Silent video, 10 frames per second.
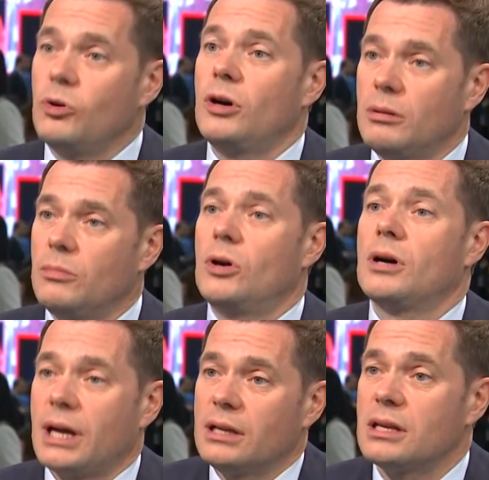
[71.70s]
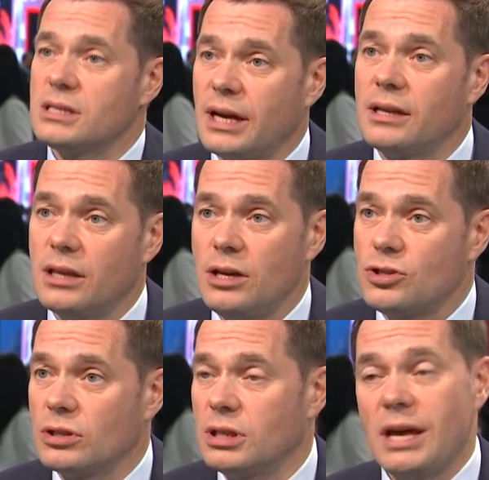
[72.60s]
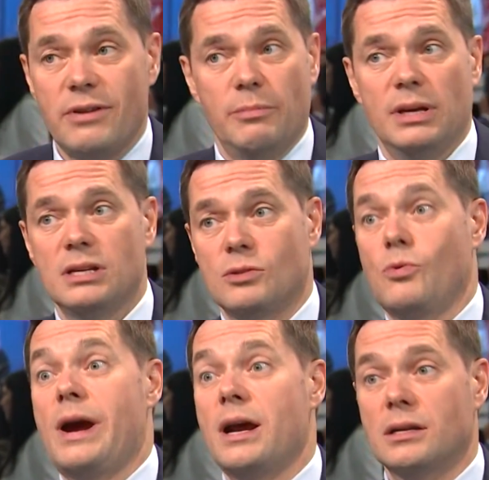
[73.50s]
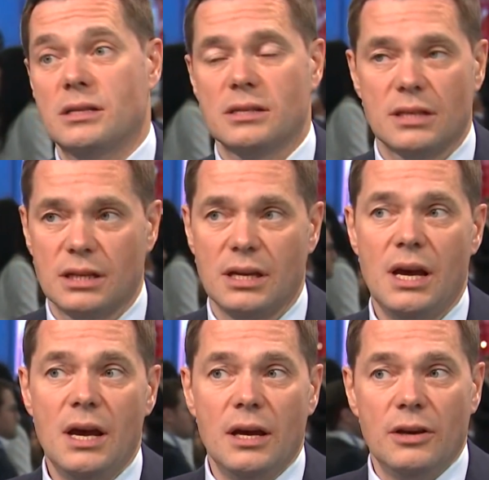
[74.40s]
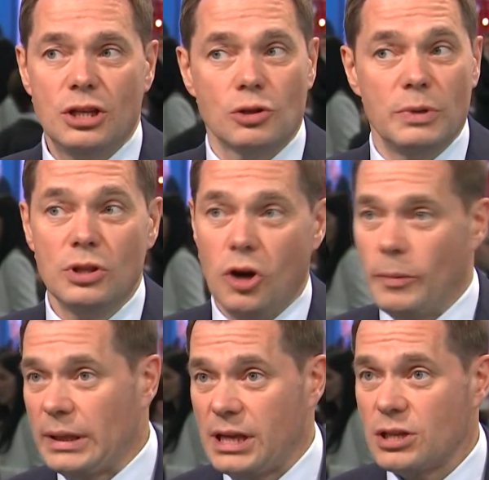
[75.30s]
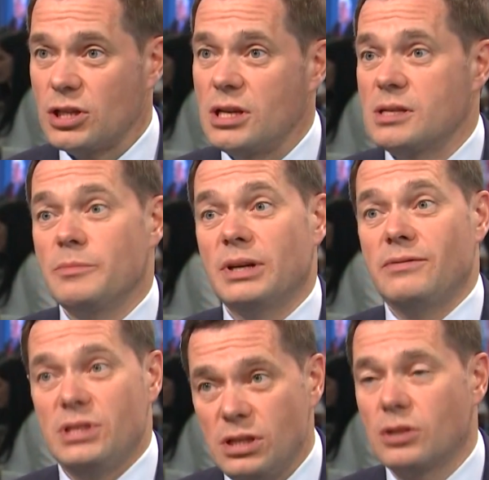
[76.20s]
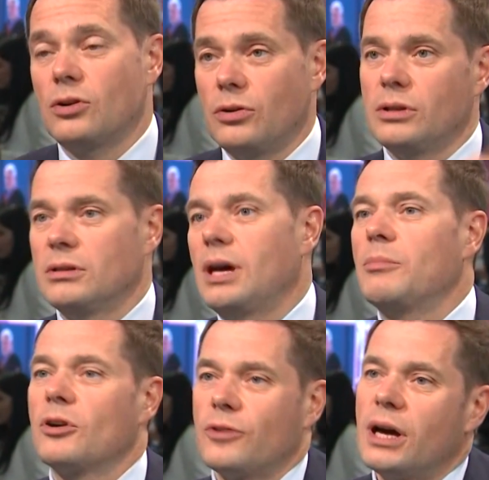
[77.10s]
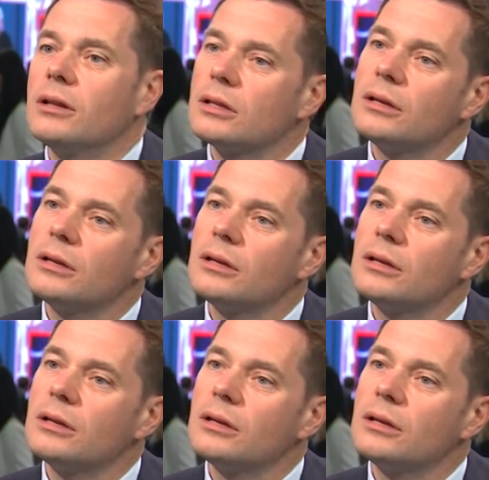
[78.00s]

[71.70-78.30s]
more and more countries are engaged in it. Everybody swears that it should be no protectionism, but we see growing number so of.